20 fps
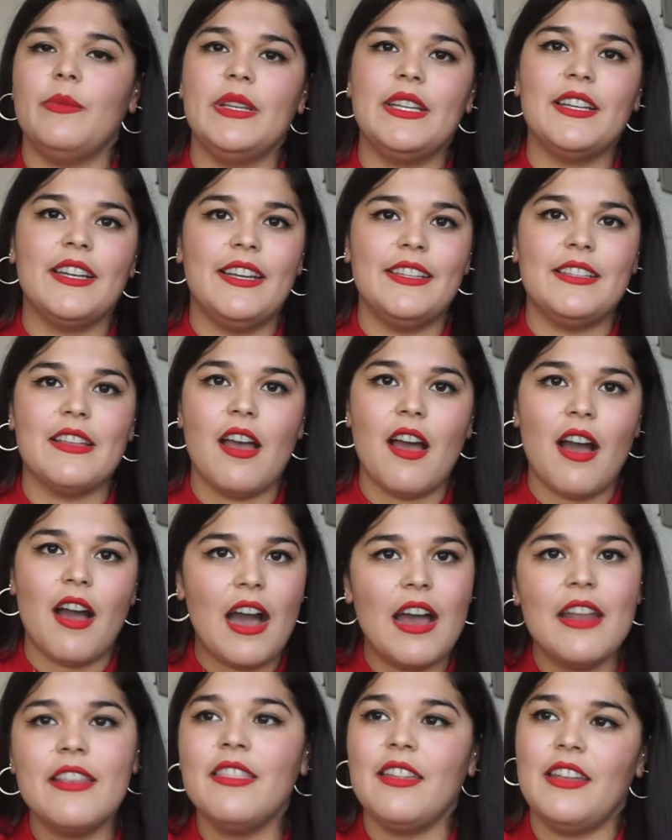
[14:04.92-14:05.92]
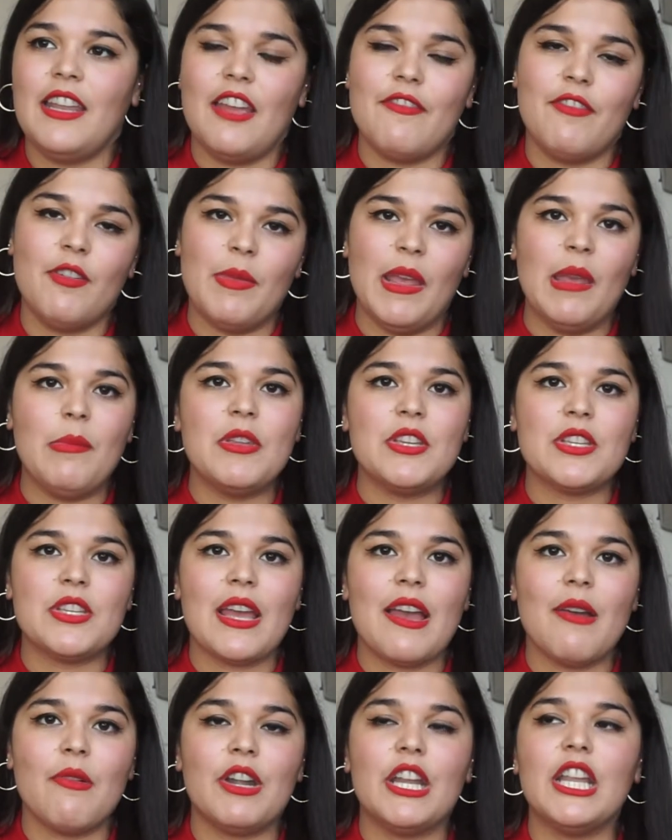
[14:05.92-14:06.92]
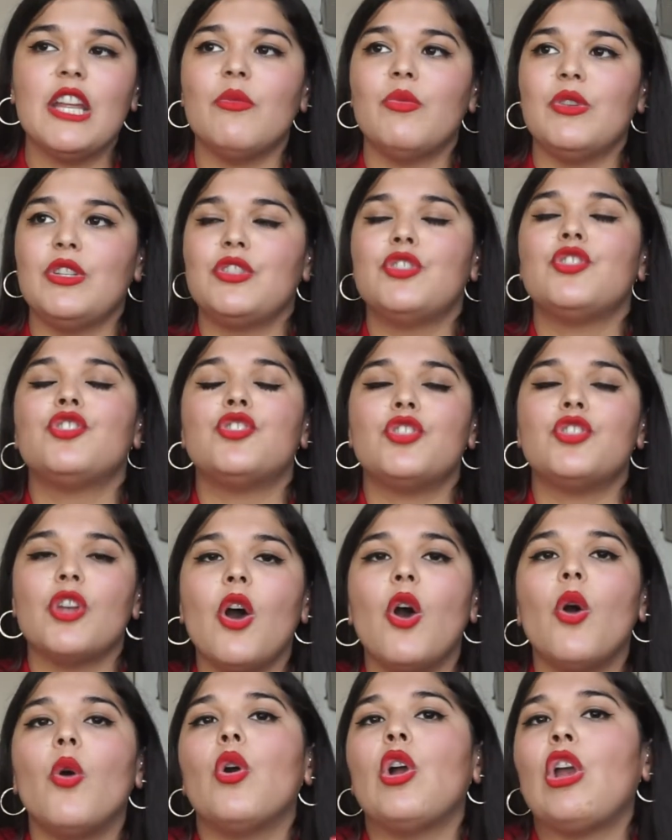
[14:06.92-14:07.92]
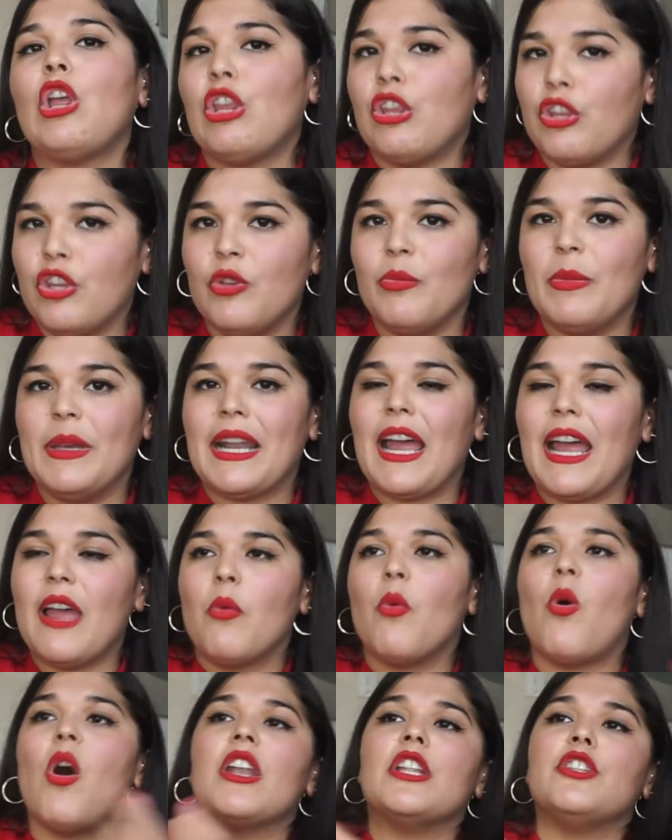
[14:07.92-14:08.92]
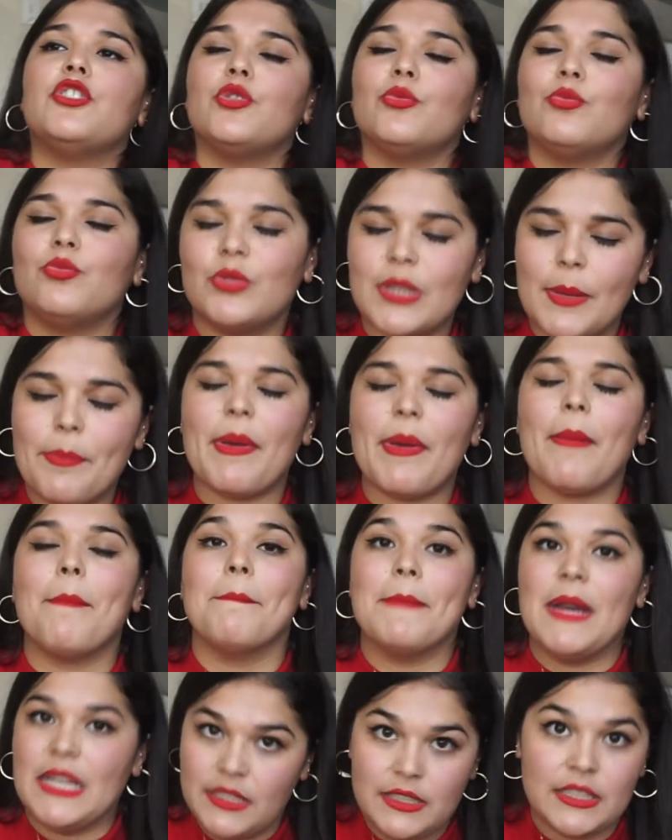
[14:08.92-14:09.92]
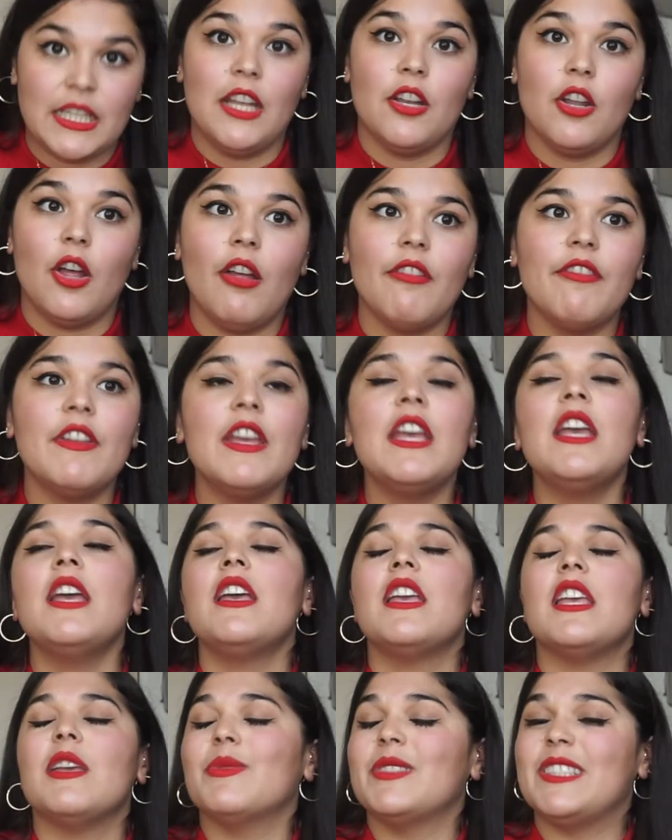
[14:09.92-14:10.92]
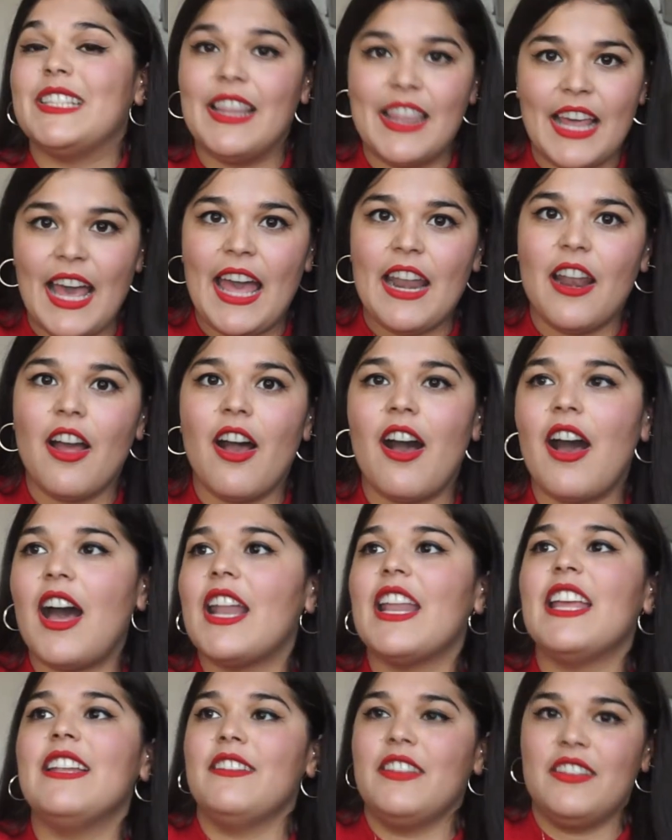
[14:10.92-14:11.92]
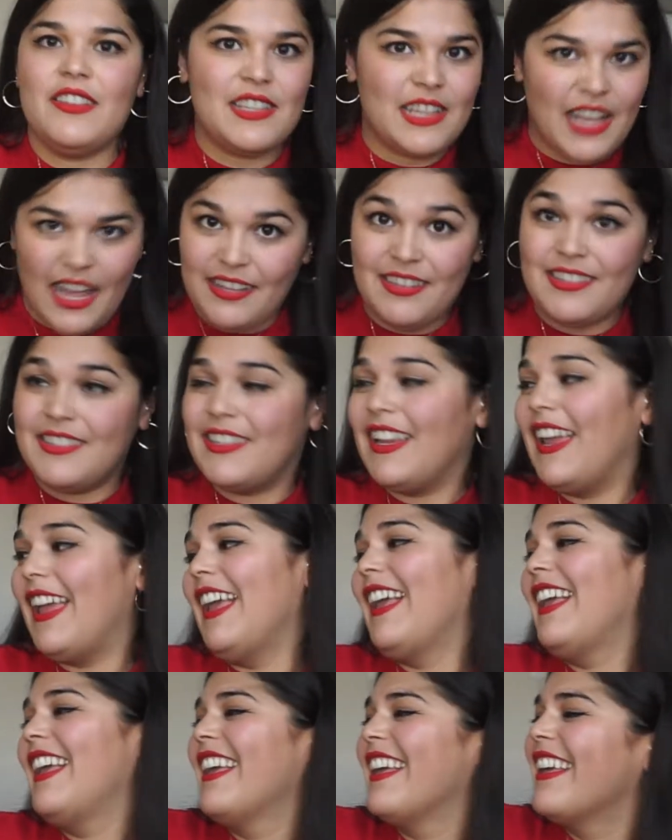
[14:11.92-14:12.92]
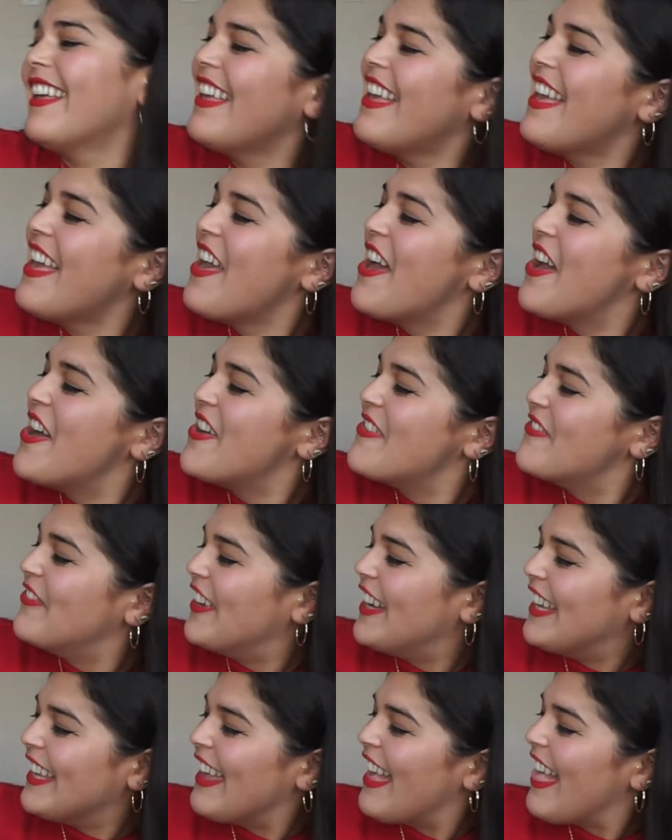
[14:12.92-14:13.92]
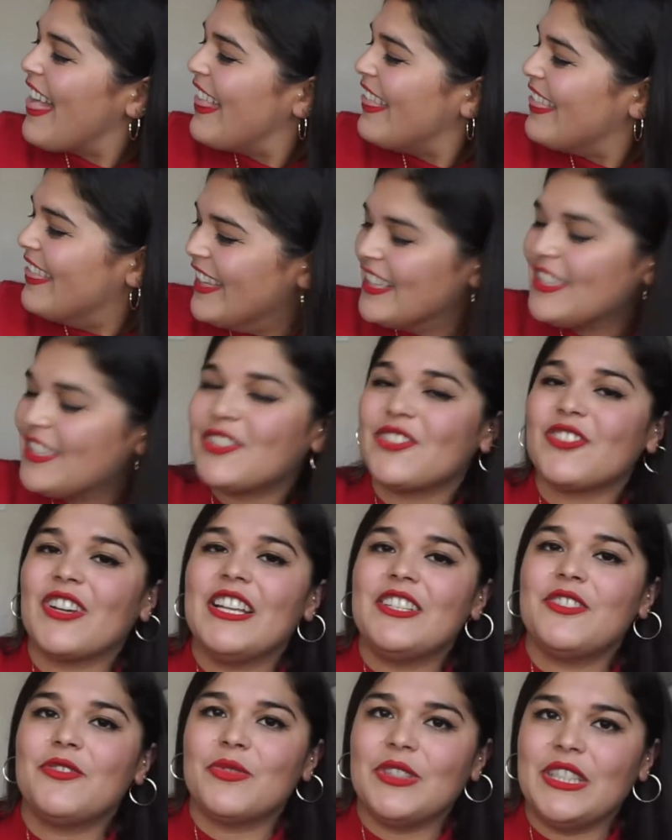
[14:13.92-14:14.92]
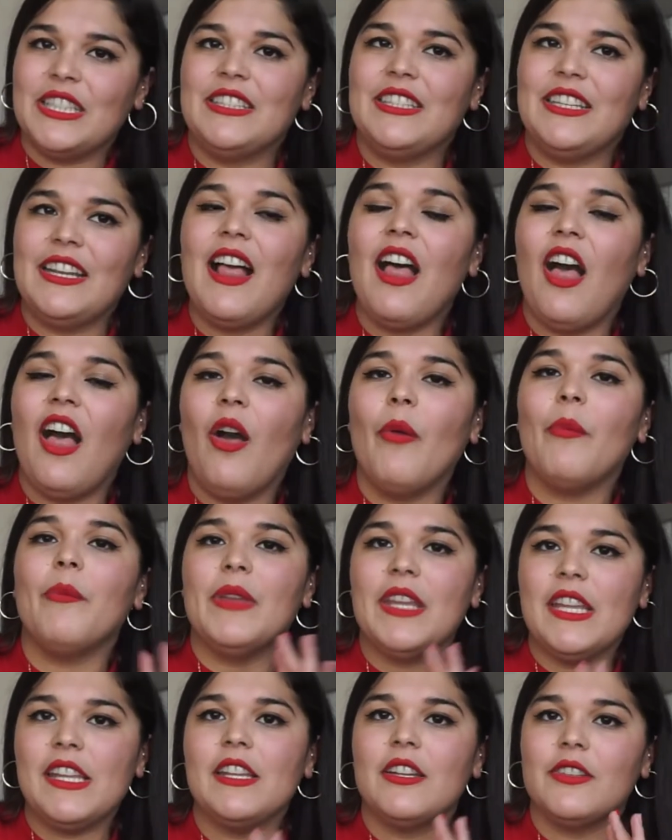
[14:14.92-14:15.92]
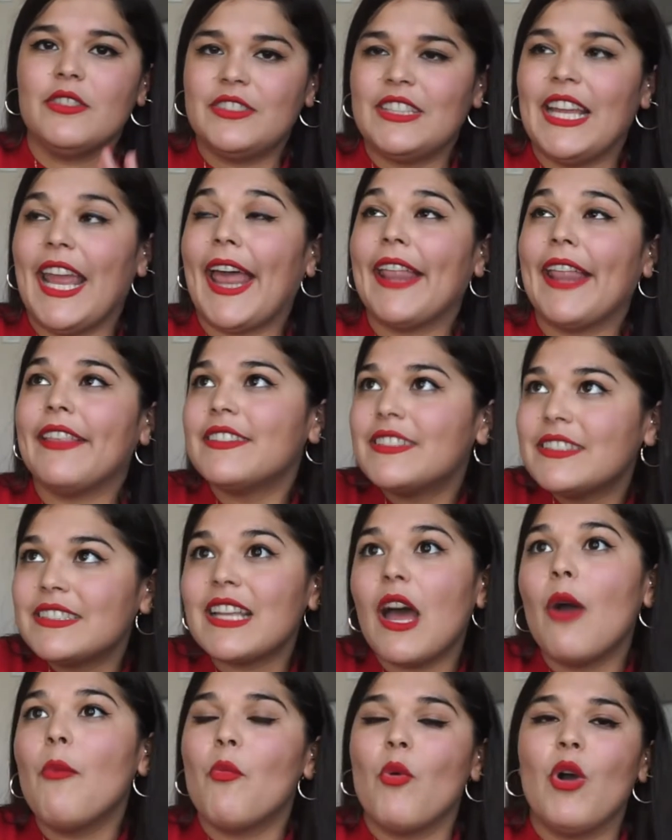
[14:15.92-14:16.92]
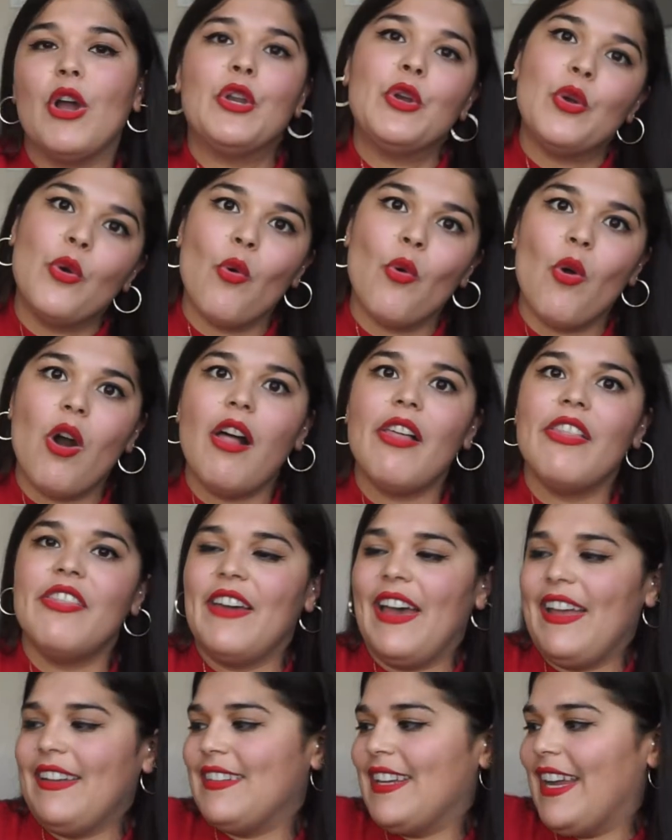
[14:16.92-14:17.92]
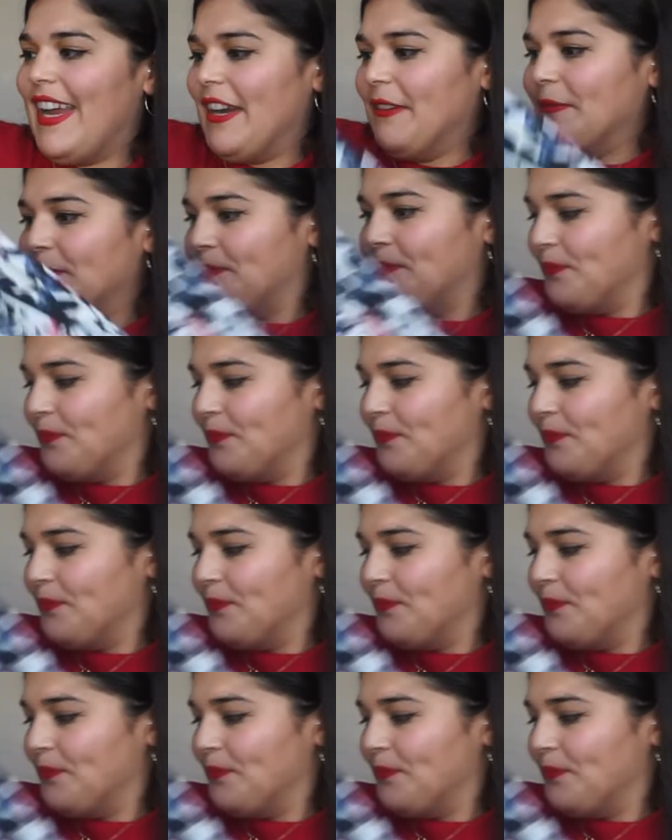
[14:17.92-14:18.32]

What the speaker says: because on the day of her baby shower, it was so humid. I wanted to rip my skin off. It was that hot and disgusting. But this dress really did help me, you know, stay somewhat cool that day.